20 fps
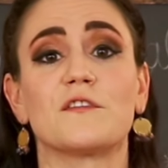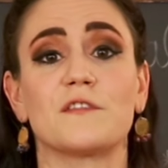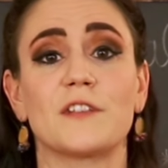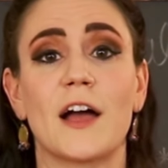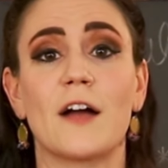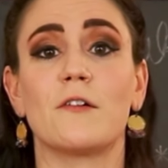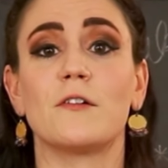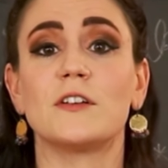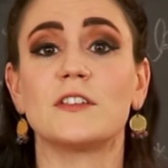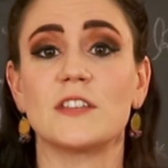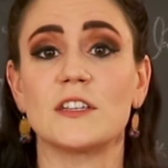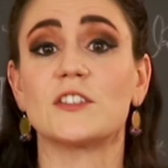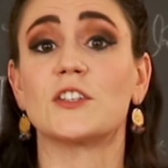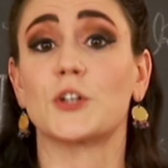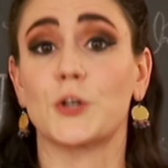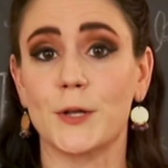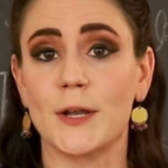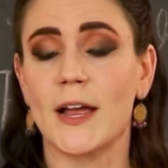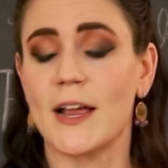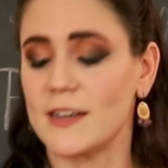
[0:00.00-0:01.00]
flowers, it's a
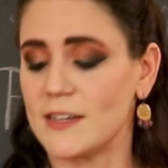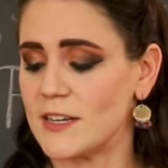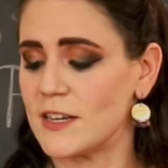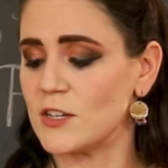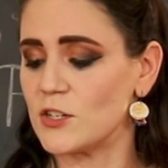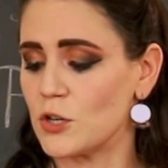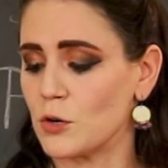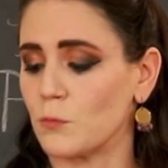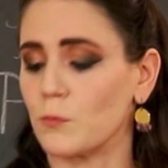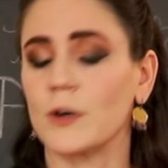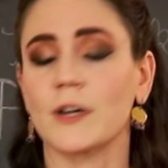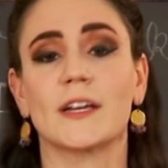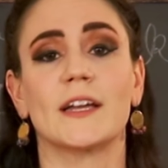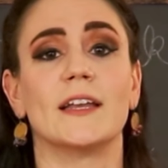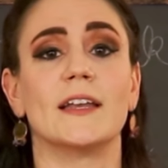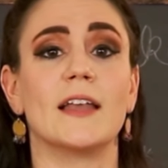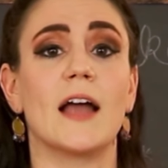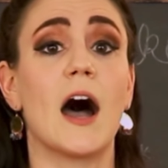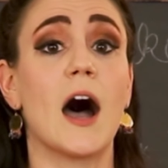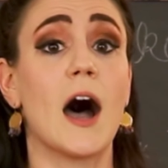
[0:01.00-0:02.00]
good idea to work
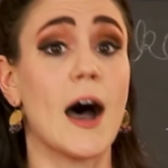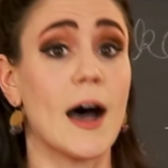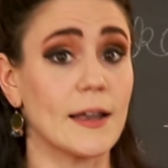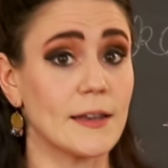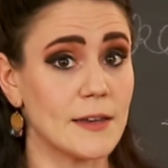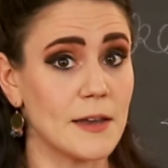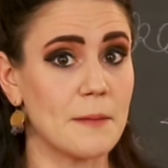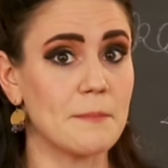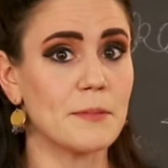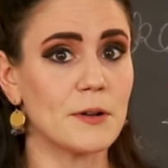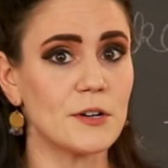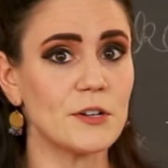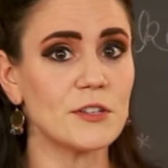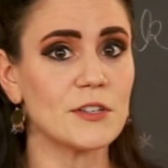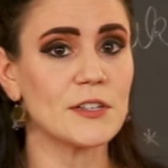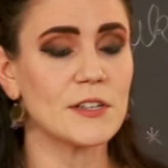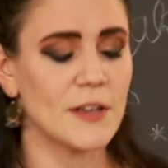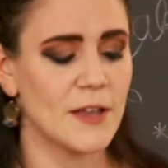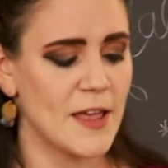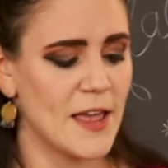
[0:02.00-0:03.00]
in odd numbers,